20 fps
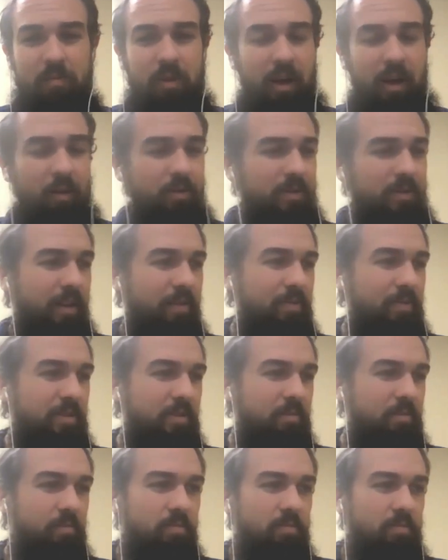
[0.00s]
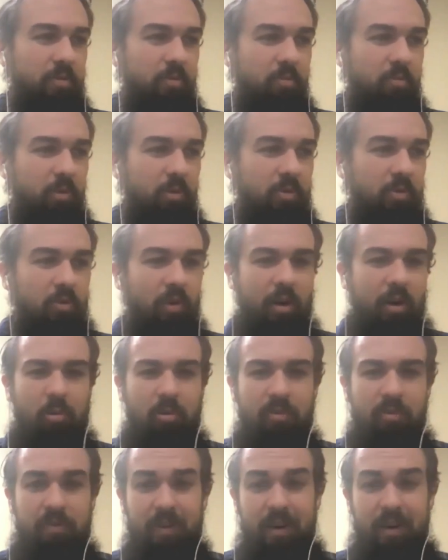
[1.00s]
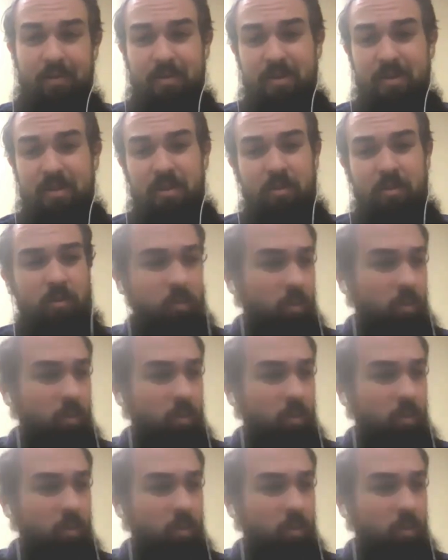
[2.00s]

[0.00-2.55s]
I, I was having some some real troubles and i was still